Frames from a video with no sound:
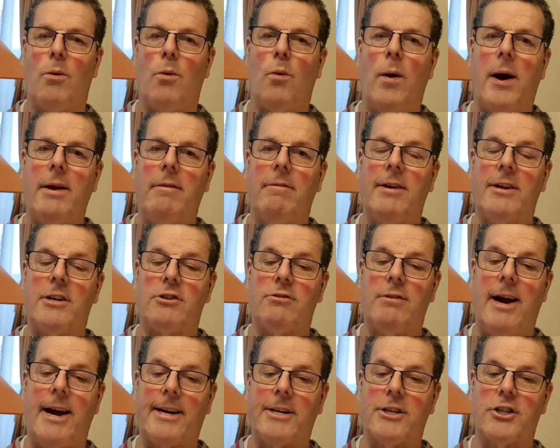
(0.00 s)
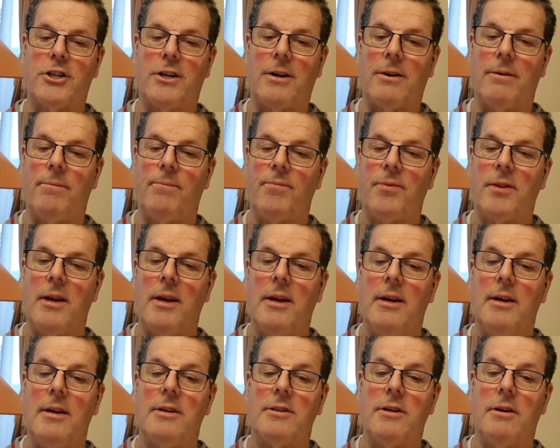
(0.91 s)
or a retraction.
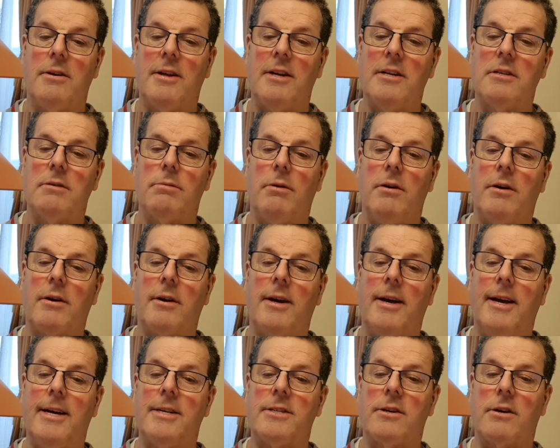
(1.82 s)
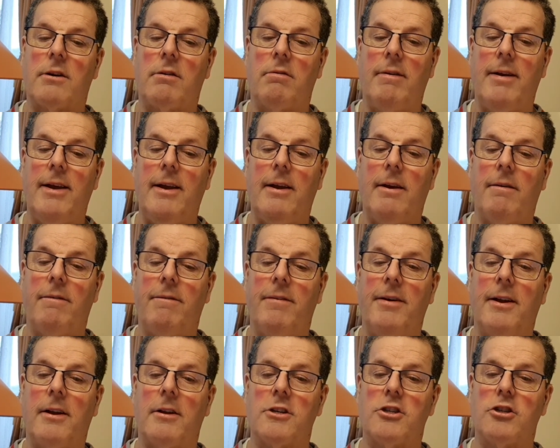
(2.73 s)
So this work is a Greek
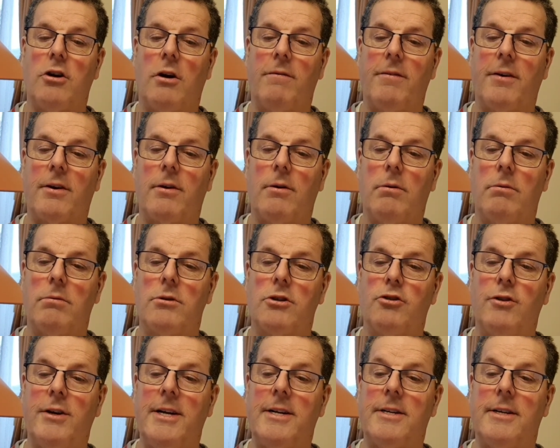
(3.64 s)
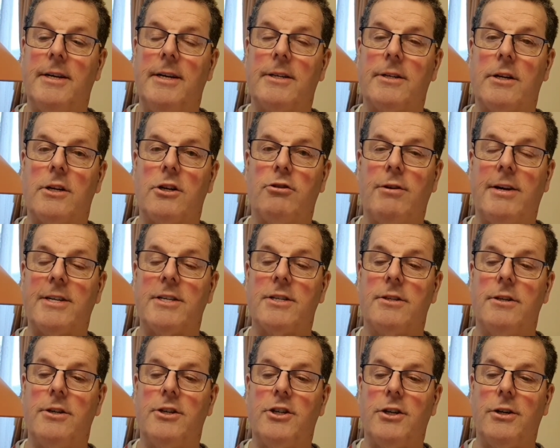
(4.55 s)
philosophical treatise
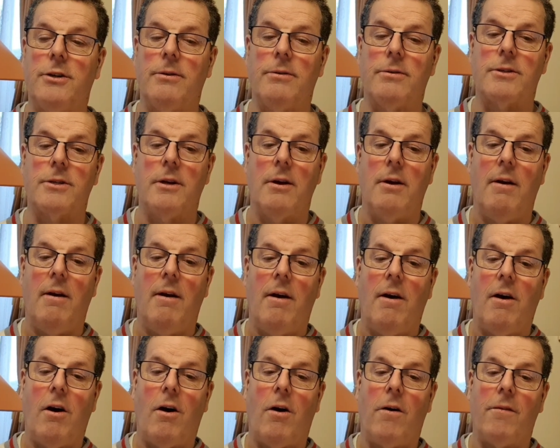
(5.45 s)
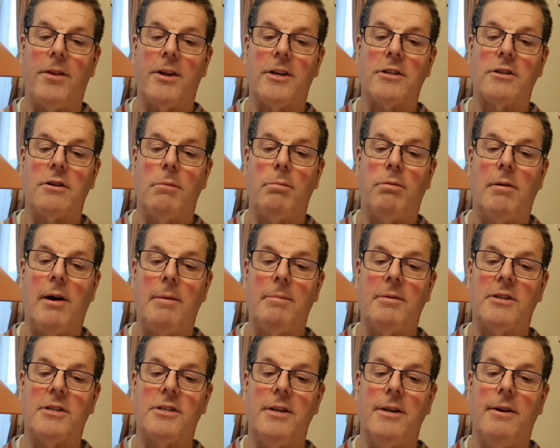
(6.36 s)
addressed to Jews on the
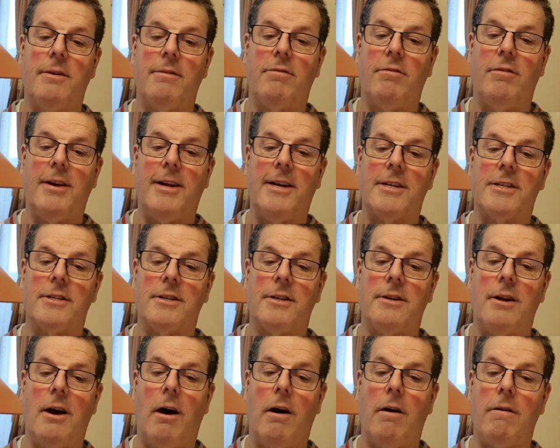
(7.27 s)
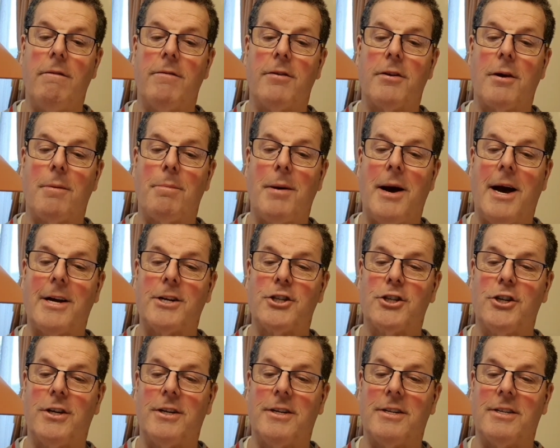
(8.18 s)
supremacy of reason over the
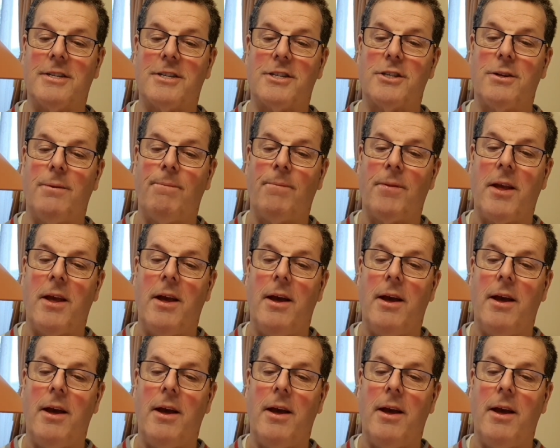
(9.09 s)
passions.